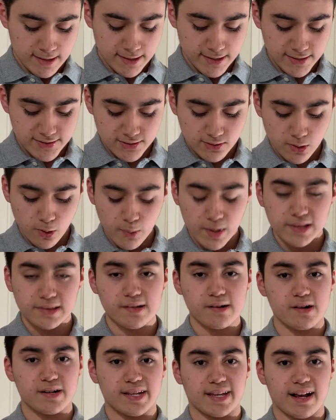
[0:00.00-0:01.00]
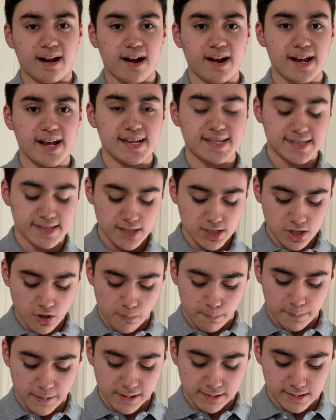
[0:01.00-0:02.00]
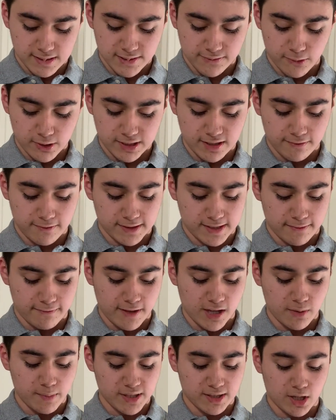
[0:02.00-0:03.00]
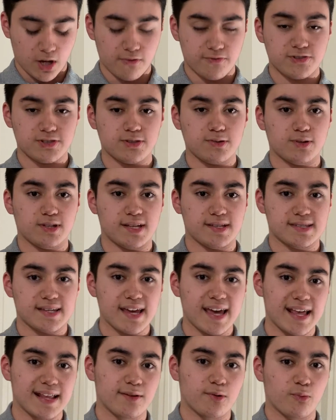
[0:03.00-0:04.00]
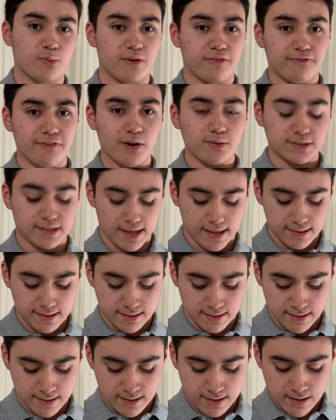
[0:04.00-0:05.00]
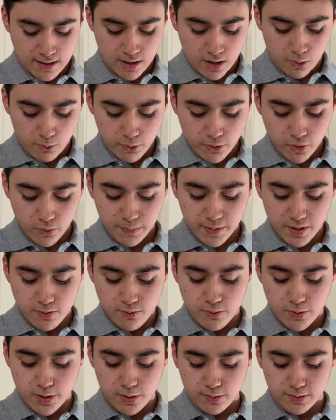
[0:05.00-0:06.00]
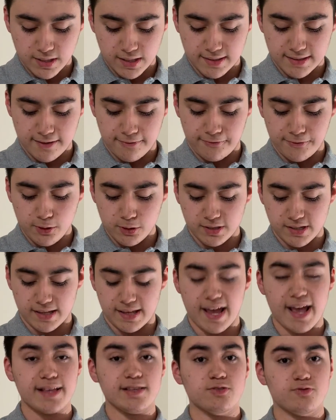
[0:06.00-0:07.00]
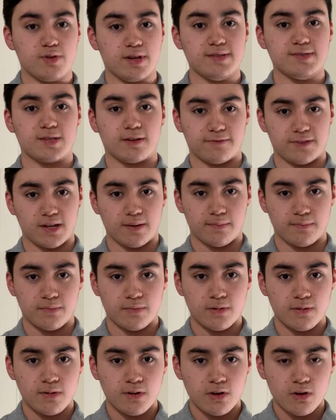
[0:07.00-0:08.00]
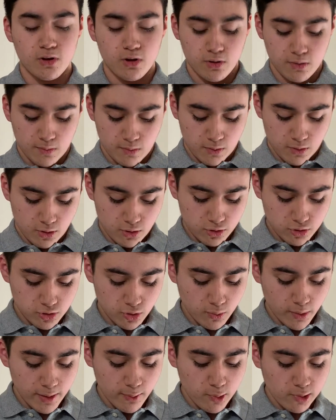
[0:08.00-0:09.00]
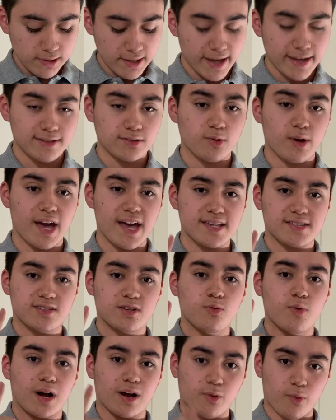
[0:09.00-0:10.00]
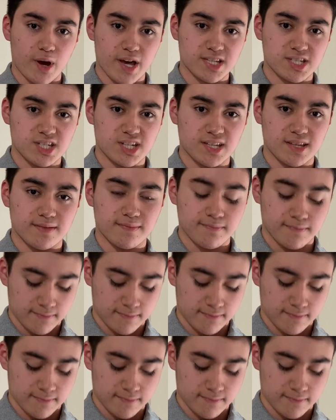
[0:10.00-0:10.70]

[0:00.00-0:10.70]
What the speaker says: School and learning are essential pillars for the development of students, and without them, we will be ruining the future and dreams of them. So I would like to ask you a question.